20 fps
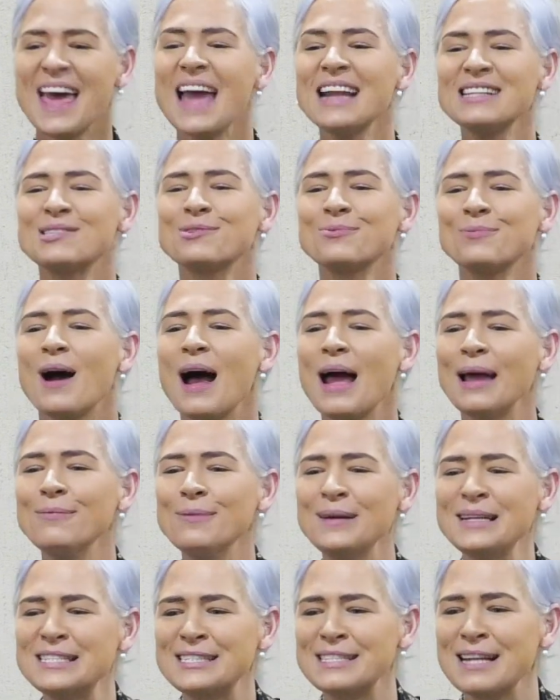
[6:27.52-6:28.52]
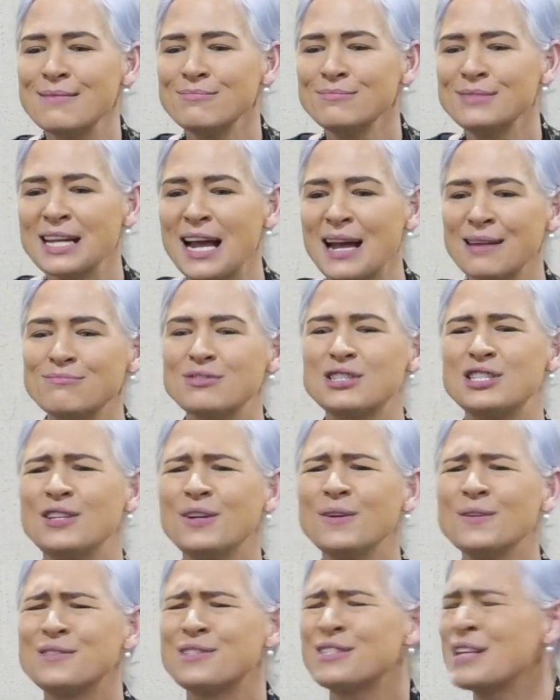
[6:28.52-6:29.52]
That's why we sometimes
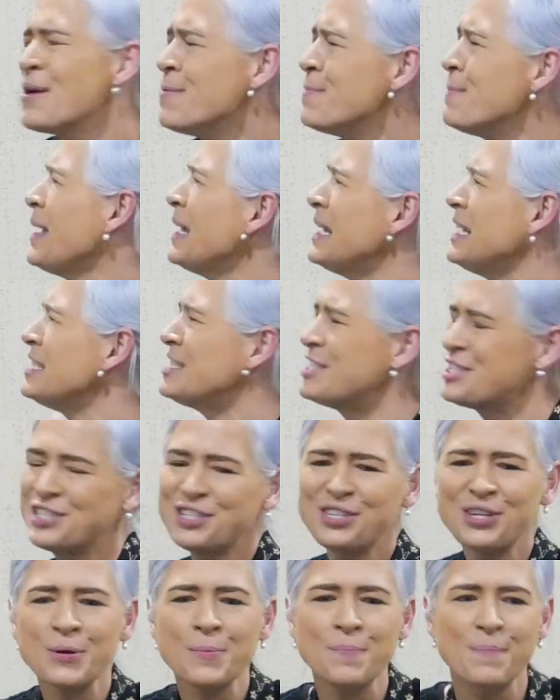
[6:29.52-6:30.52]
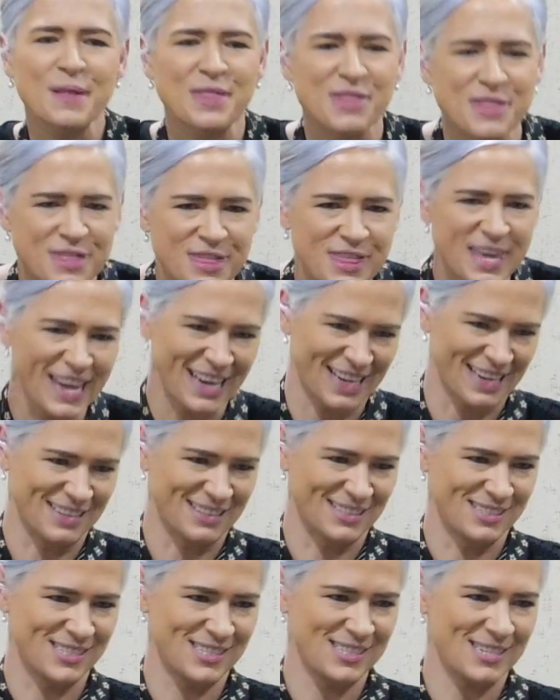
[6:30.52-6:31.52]
do so many stupid
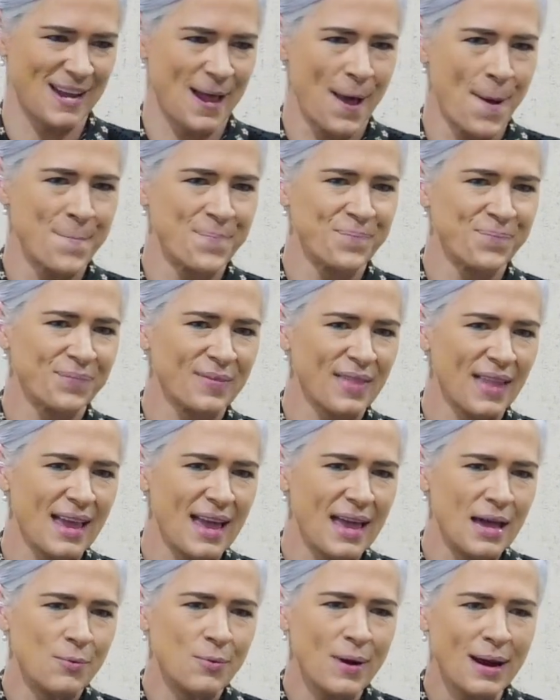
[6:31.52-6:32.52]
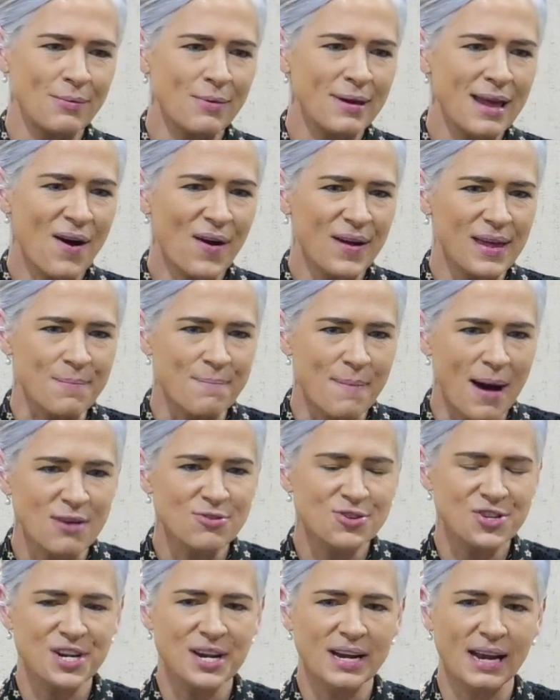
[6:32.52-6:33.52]
things when we are
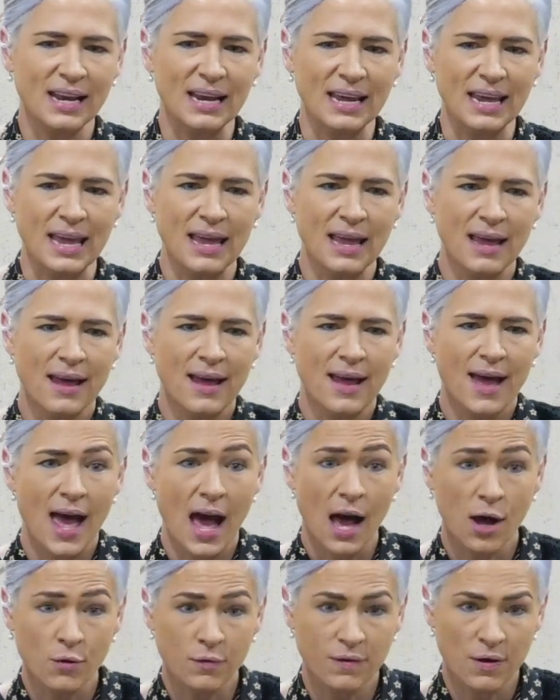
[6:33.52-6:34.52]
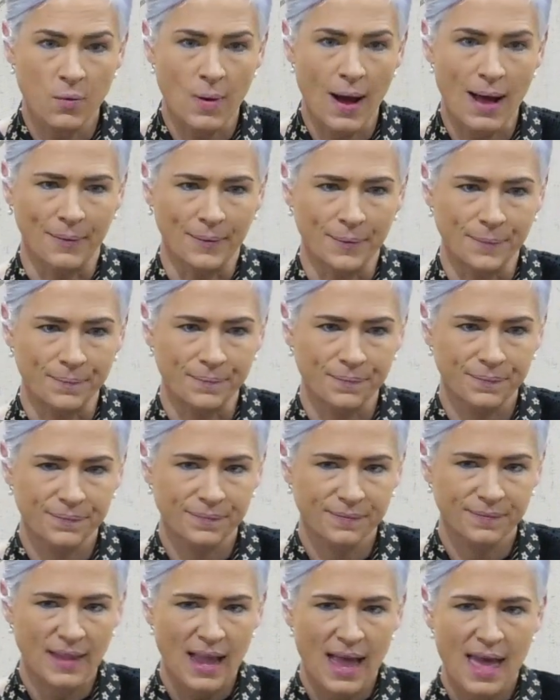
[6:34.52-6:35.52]
emotionally overwhelmed.
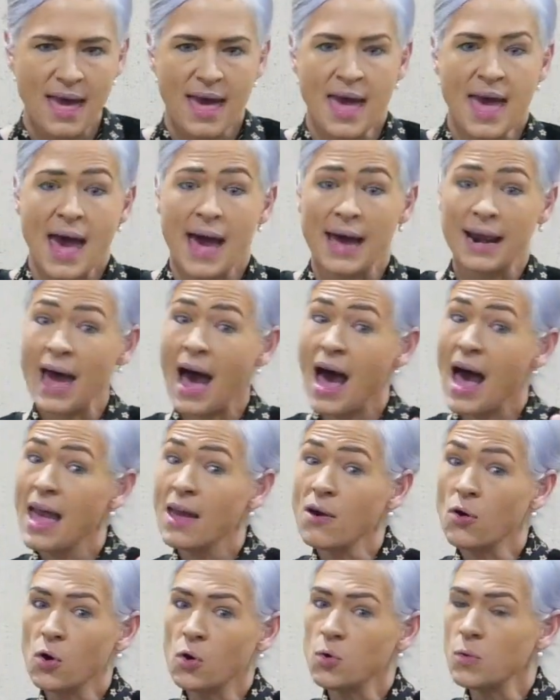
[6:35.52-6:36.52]
And I